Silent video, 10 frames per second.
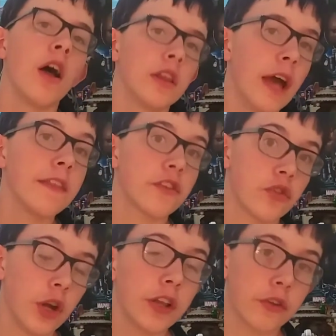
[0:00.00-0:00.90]
like the
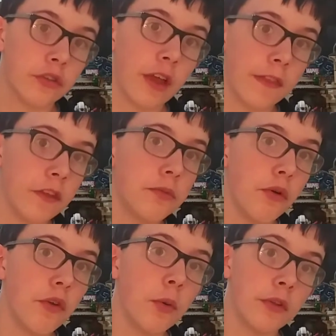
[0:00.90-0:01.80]
trailer said, this
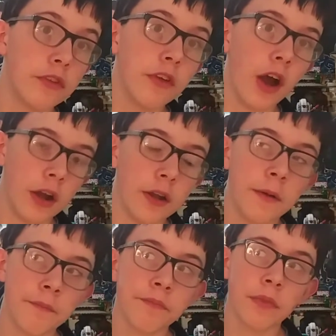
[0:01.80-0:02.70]
movie would suck.
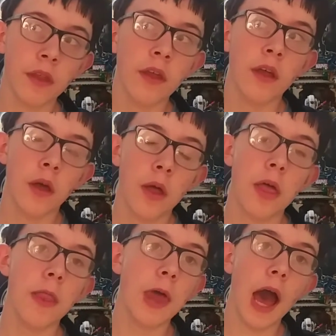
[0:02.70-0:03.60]

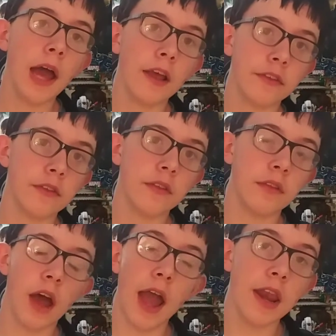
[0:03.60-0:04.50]
I
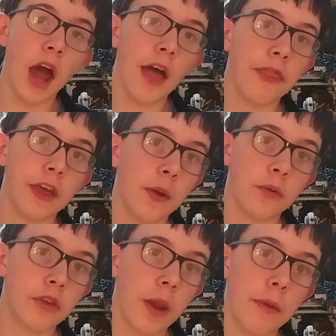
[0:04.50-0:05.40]
did not think it
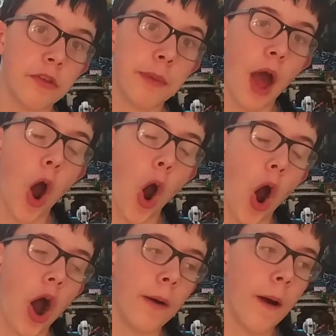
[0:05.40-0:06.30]
was going to be as bad.
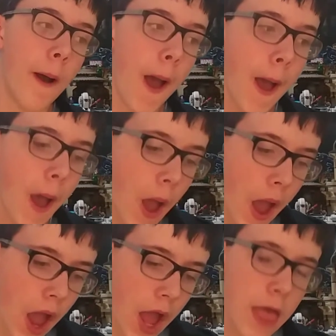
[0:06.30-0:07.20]

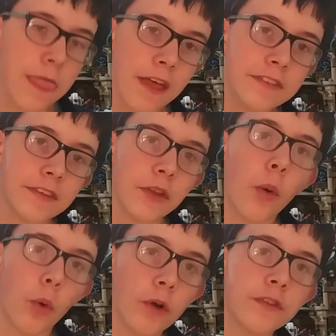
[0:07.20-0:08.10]
This is
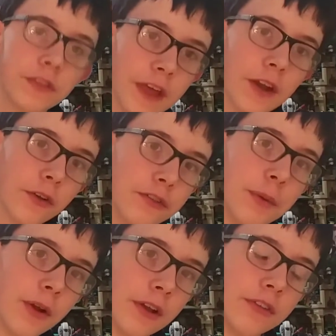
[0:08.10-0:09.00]
the worst theater
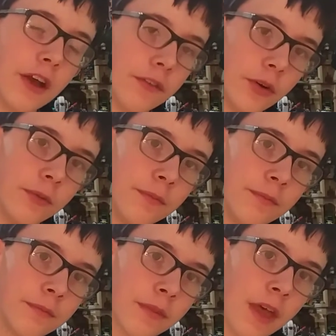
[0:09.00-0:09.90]
experience ever.
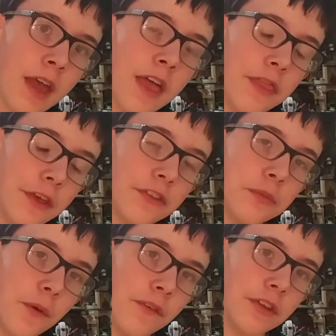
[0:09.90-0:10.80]

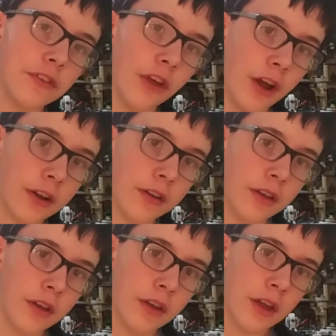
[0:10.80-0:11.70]
This movie sucked.
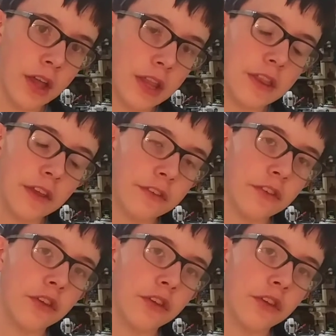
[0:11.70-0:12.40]
No,